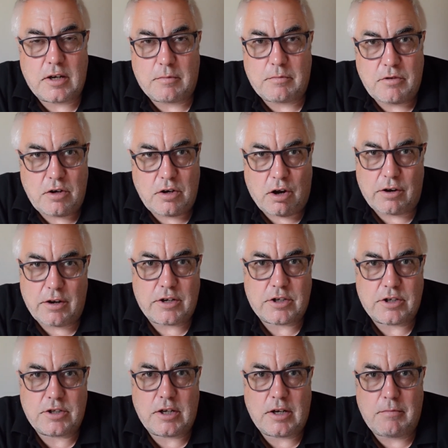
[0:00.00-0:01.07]
I'm not
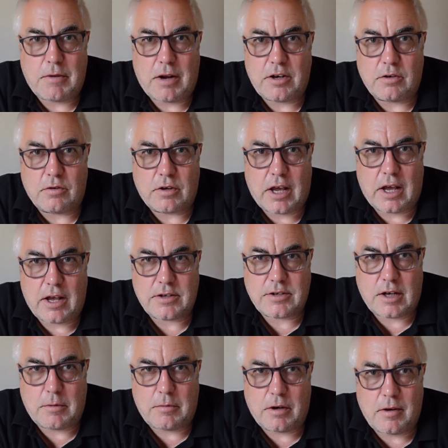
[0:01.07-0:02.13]
interested in manual cars
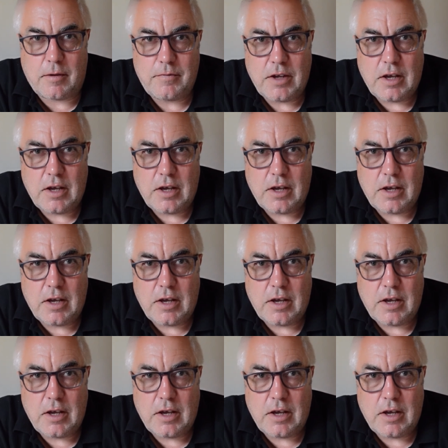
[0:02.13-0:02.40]
anymore.